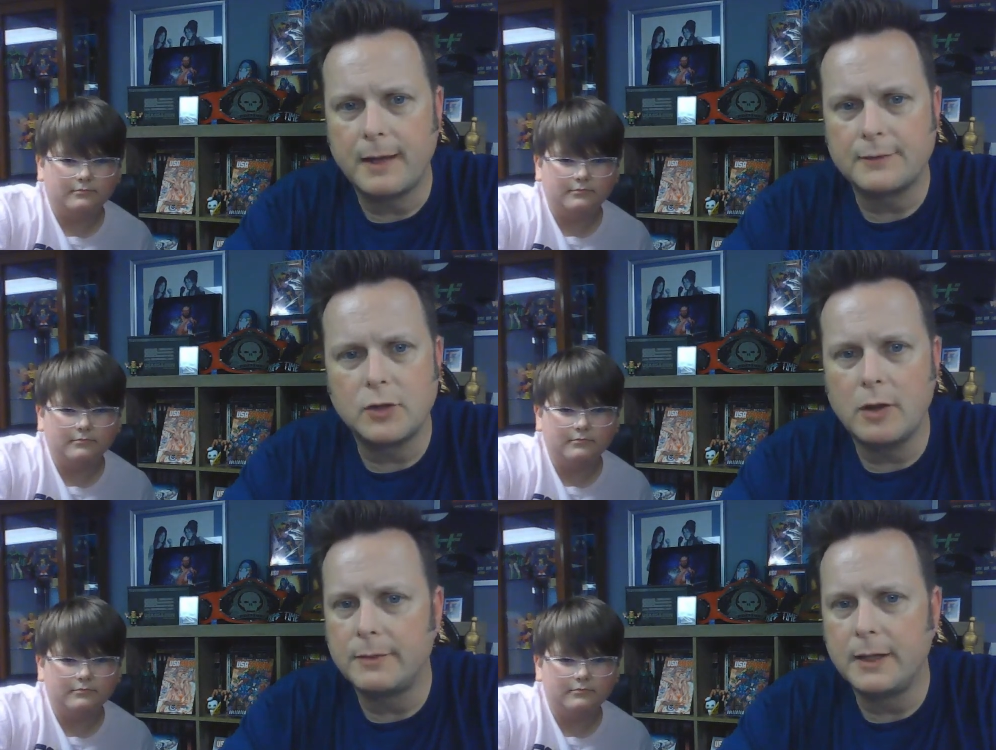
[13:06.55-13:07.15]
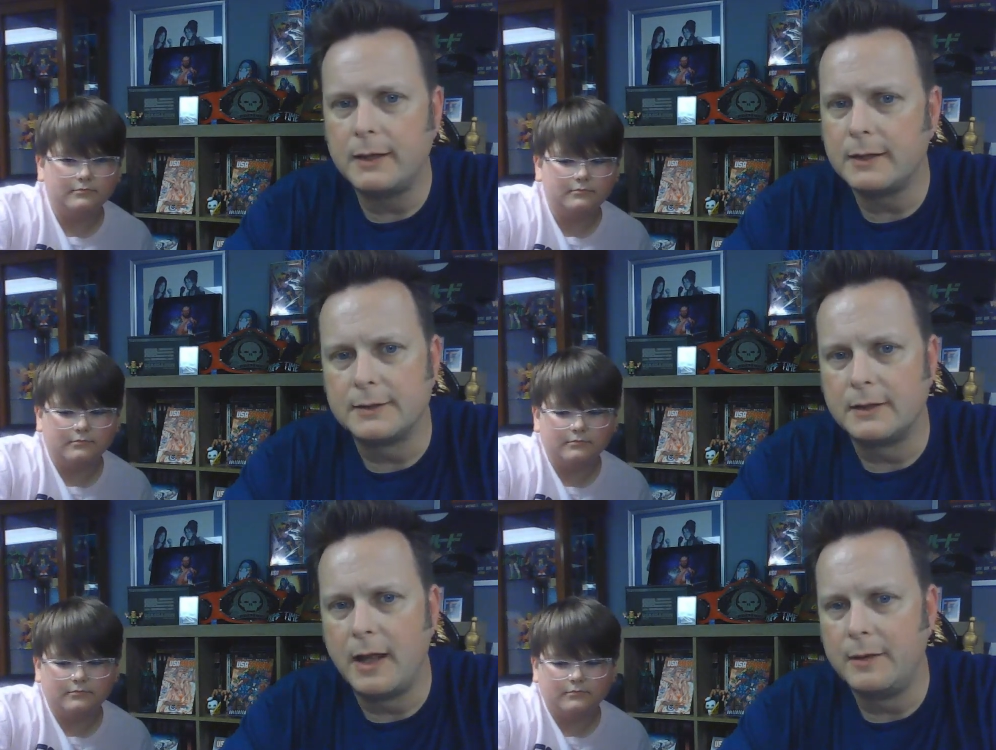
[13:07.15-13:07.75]
Speaker 1: That's all I'm getting
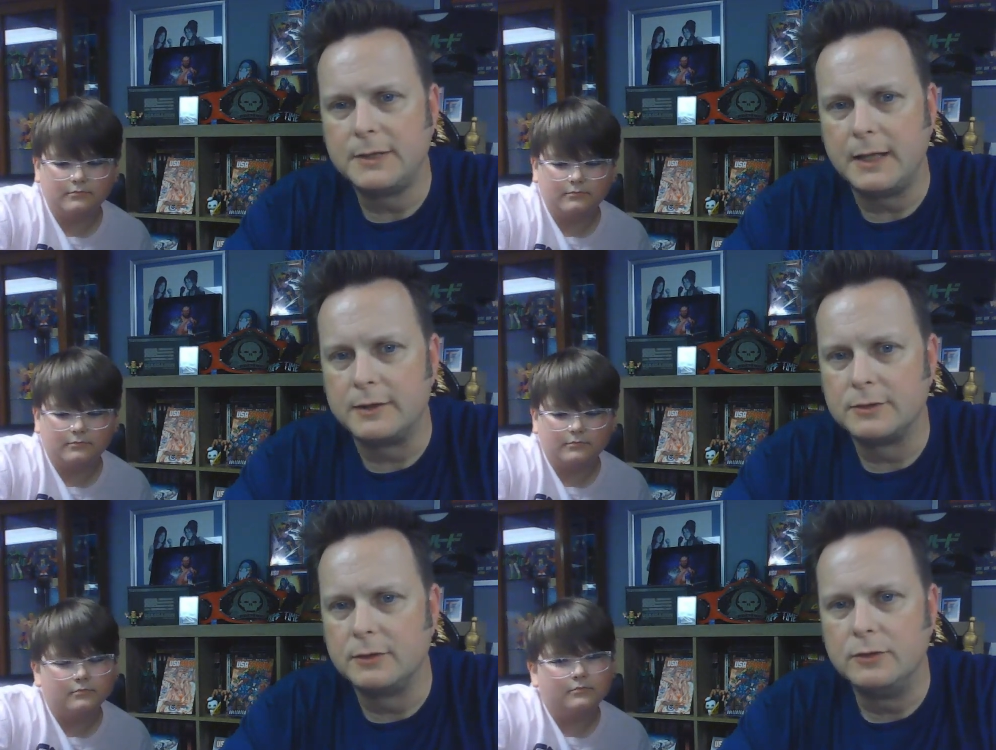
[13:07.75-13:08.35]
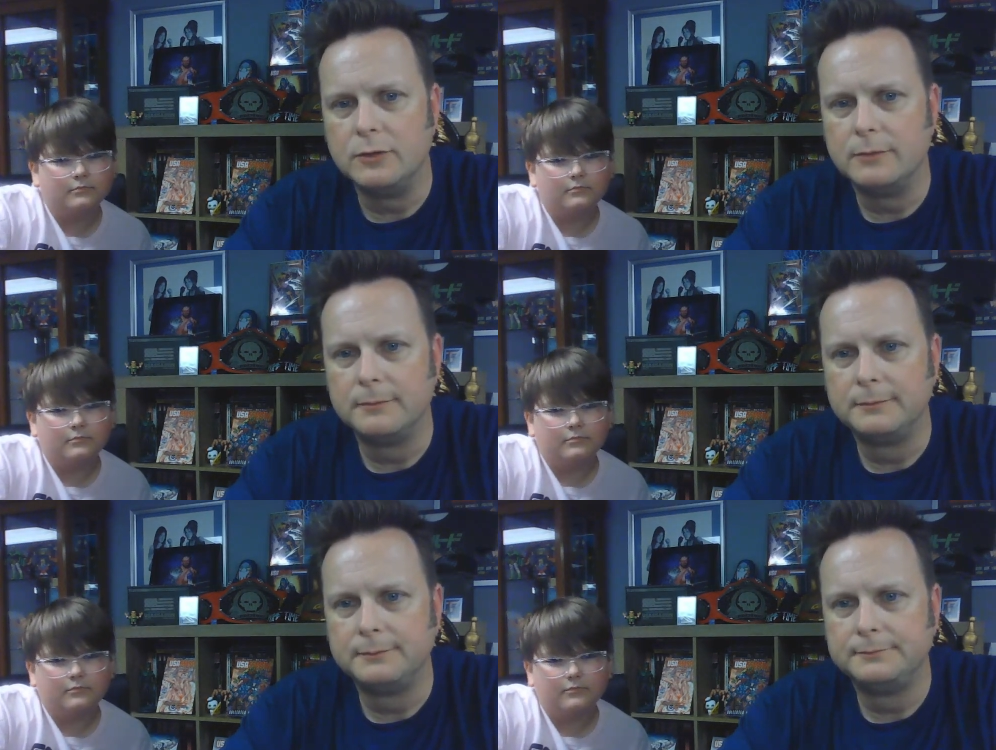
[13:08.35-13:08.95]
is a lime taste.
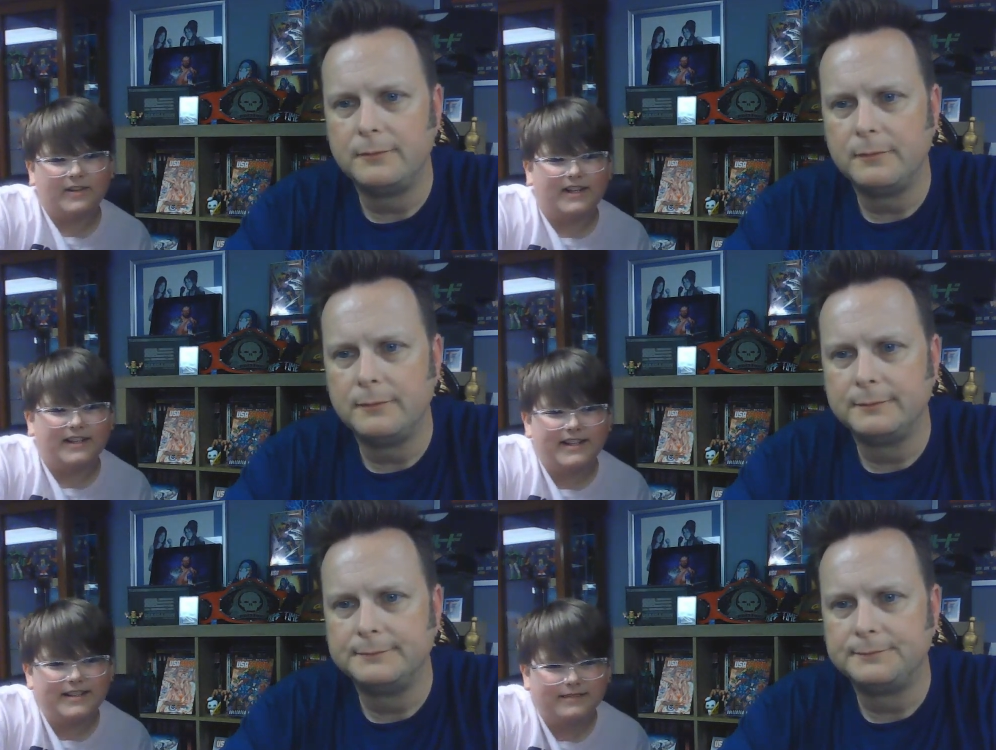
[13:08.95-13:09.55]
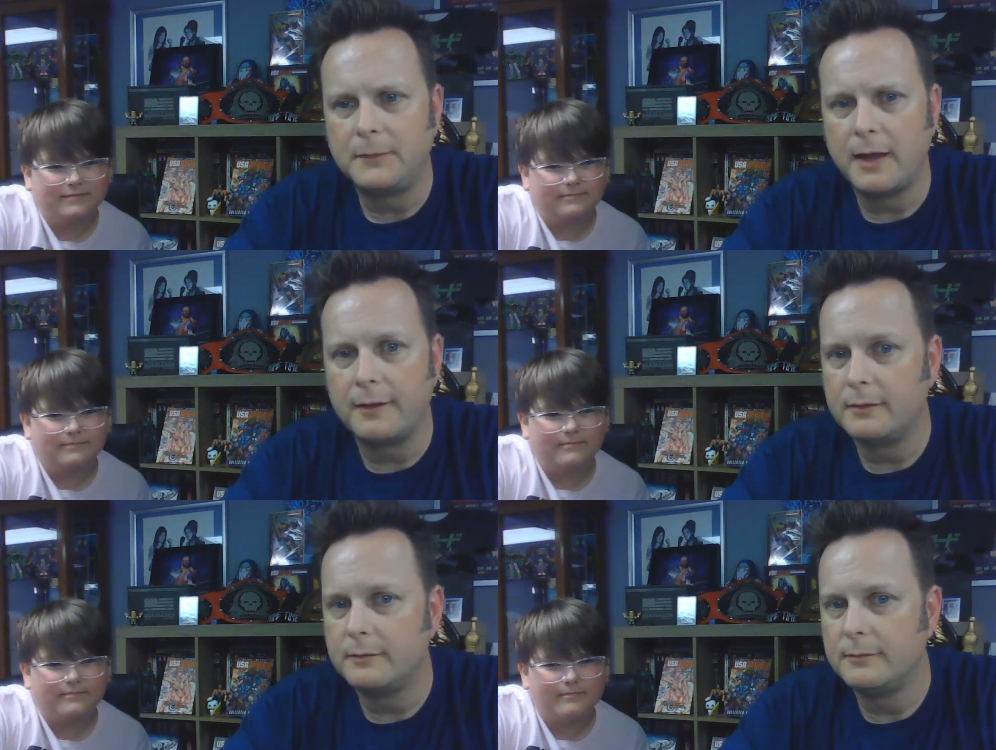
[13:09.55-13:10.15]
Really?
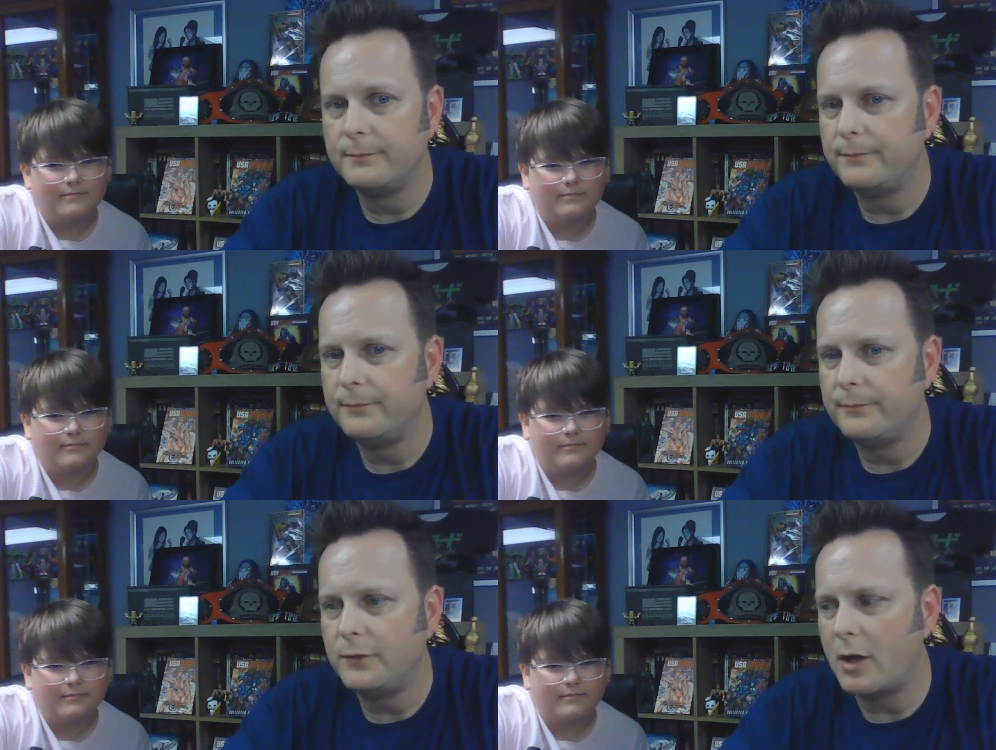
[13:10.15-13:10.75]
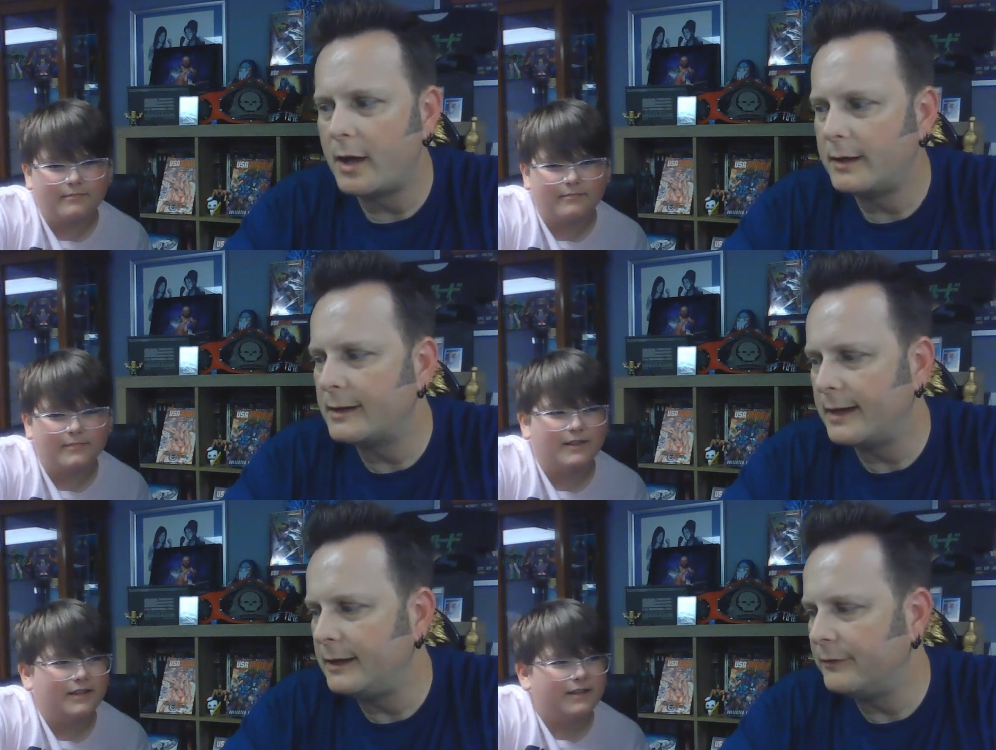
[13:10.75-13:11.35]
Yeah.
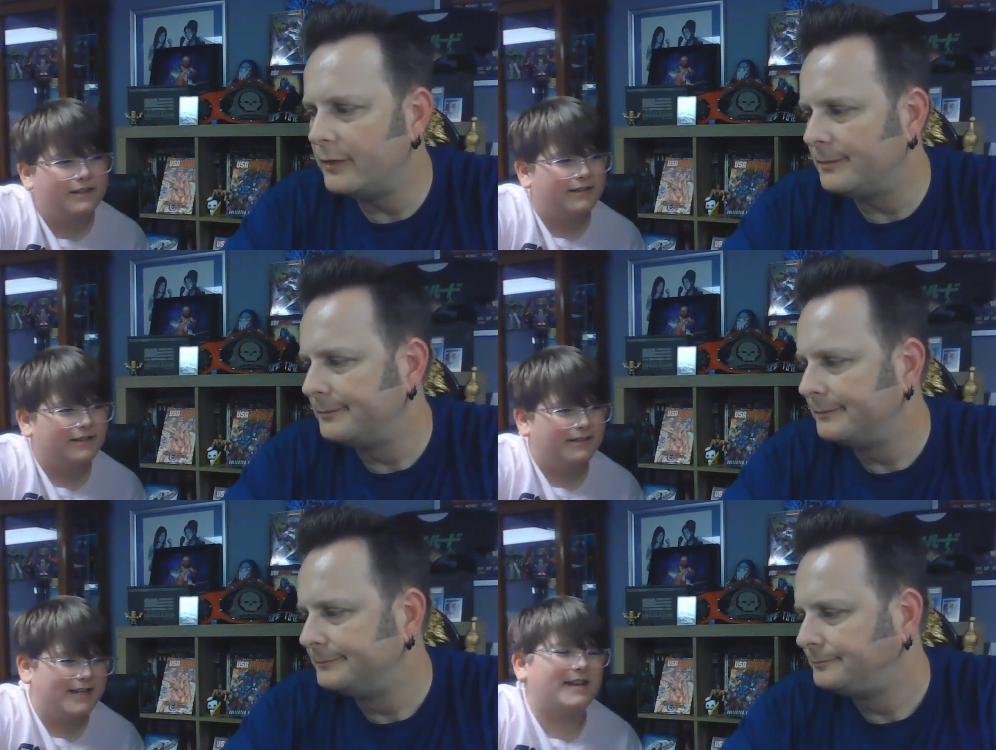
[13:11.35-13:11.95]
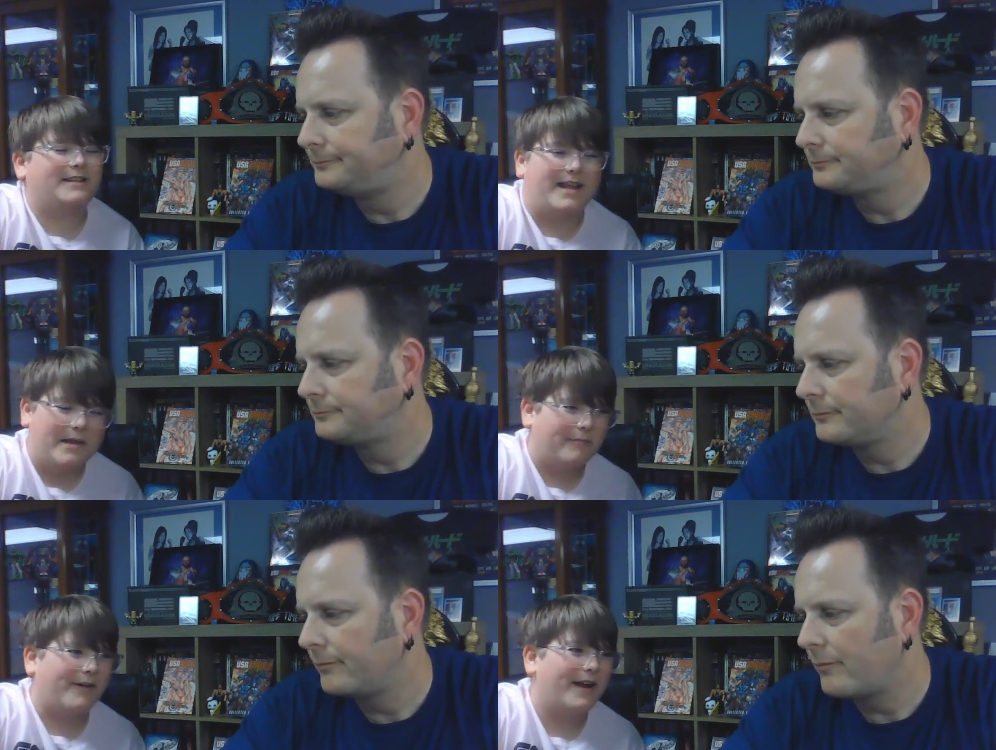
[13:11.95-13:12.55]
Not not even
Speaker 2: Take a
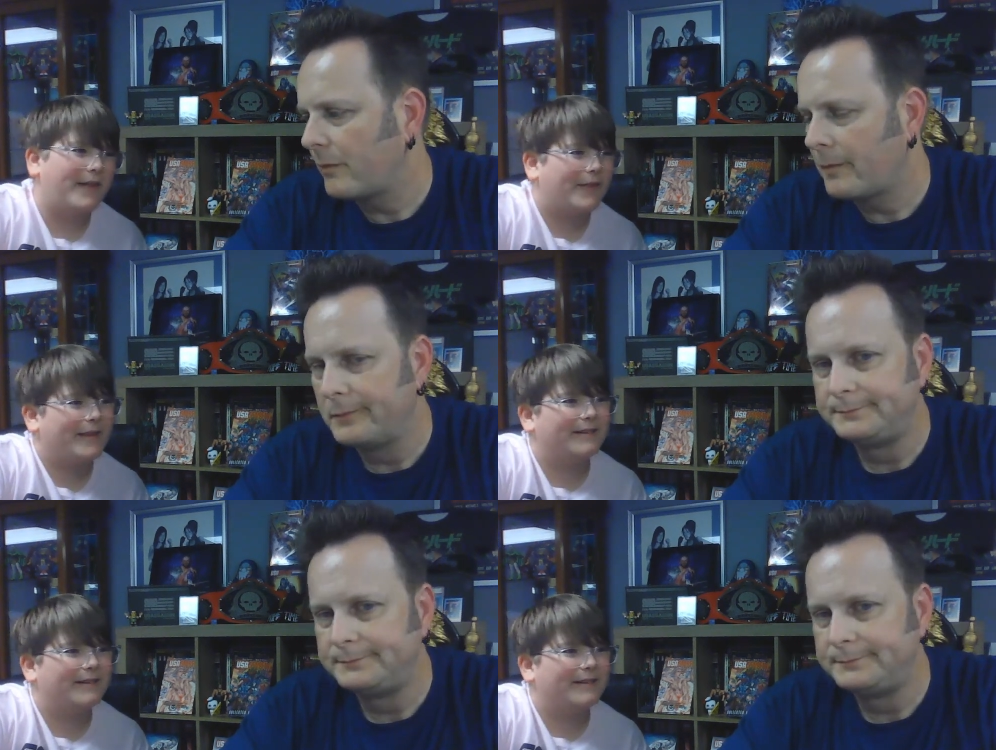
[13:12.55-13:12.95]
deep breath.